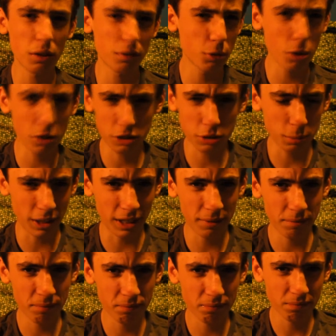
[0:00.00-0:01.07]
if you ask me.
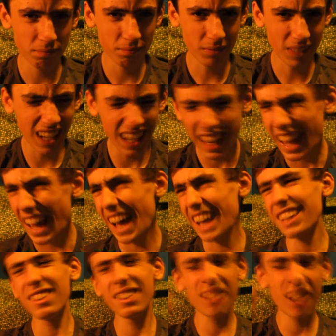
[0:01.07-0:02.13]

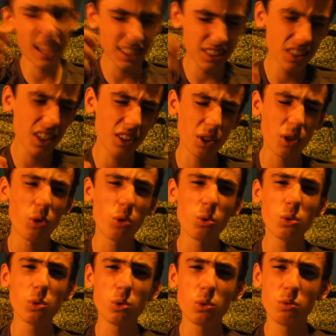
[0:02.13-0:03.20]
And it has another
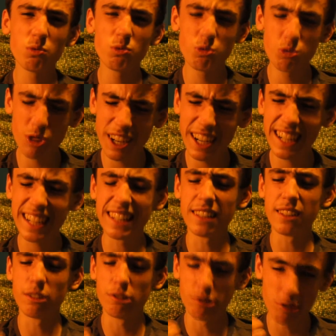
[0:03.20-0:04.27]

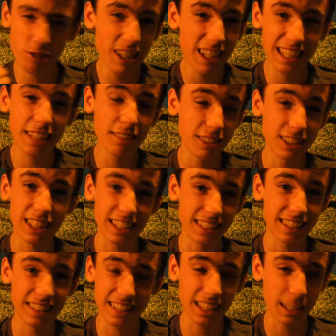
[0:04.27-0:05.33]
really, really
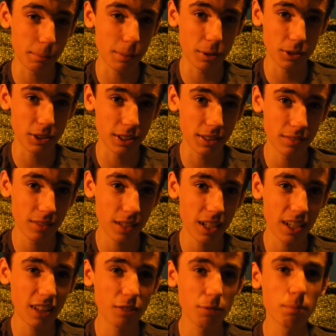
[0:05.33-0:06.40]
irritating thing about it.
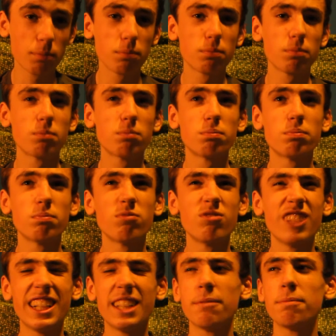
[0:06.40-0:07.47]
Another
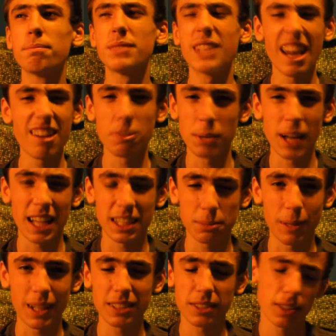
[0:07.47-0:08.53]
really terrible
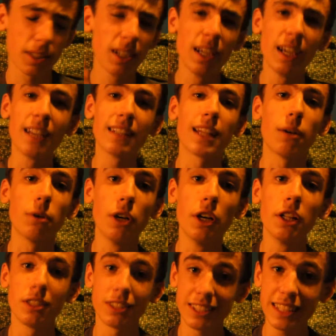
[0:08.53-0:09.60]
aspect. Now,
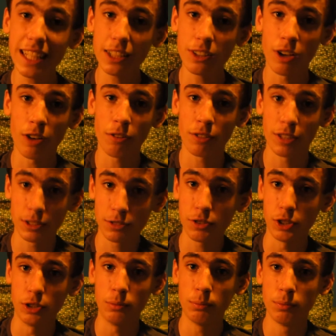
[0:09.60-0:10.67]
the second half of this
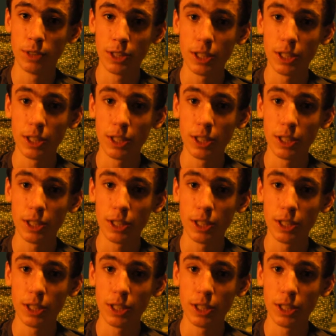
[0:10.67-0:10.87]
film